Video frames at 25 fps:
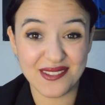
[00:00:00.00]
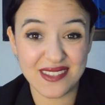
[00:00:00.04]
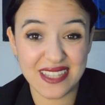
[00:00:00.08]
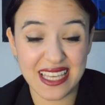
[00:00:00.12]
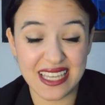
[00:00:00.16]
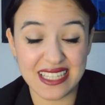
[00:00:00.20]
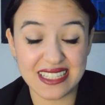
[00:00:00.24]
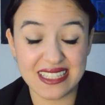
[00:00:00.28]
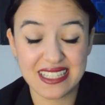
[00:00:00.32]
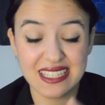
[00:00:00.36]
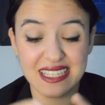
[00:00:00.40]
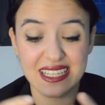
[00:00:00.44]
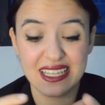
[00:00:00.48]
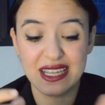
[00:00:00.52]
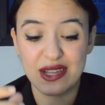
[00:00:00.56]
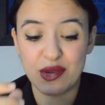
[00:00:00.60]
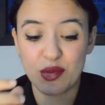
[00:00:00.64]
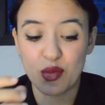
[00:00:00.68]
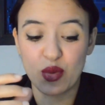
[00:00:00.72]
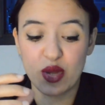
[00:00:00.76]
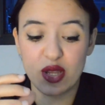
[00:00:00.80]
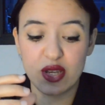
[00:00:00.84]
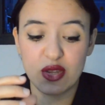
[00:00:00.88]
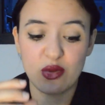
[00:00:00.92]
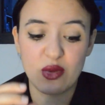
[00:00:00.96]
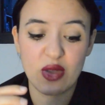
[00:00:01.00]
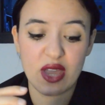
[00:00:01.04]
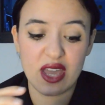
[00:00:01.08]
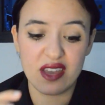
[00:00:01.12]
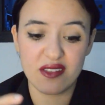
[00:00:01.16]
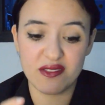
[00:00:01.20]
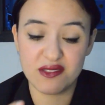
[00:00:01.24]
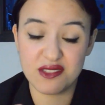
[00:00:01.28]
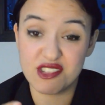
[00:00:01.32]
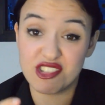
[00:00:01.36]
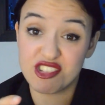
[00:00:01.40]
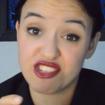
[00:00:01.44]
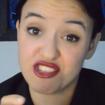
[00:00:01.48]
that when you
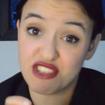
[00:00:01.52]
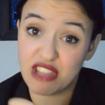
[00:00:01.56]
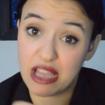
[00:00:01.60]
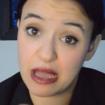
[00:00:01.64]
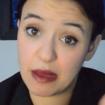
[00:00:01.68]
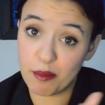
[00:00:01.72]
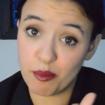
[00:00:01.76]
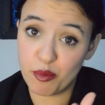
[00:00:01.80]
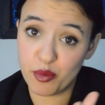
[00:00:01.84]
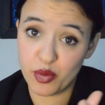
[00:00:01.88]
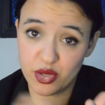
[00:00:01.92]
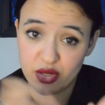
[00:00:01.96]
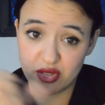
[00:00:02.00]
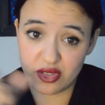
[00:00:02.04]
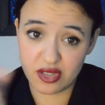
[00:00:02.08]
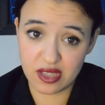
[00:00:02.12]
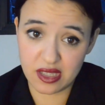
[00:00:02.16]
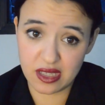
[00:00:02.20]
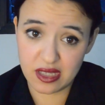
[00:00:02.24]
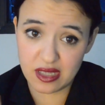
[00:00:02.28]
have stamped